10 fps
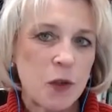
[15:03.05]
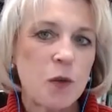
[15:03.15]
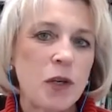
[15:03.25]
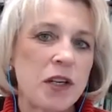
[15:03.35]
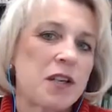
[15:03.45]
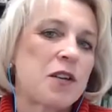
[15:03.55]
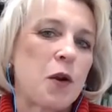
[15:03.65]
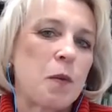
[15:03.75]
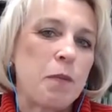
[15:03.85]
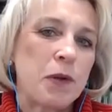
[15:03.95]
could we
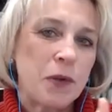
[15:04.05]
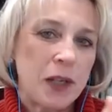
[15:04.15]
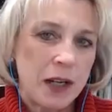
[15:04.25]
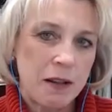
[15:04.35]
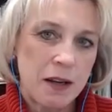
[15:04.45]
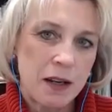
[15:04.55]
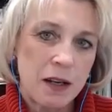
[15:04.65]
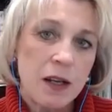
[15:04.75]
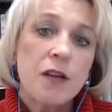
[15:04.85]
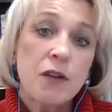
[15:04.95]
start building the
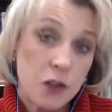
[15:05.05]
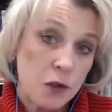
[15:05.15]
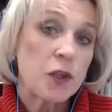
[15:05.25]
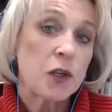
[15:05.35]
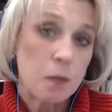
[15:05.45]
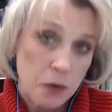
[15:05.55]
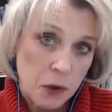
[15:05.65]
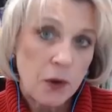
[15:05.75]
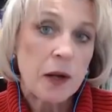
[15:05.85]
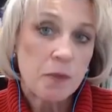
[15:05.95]
two-year
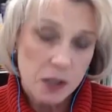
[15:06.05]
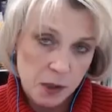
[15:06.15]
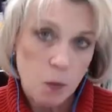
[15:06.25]
programs as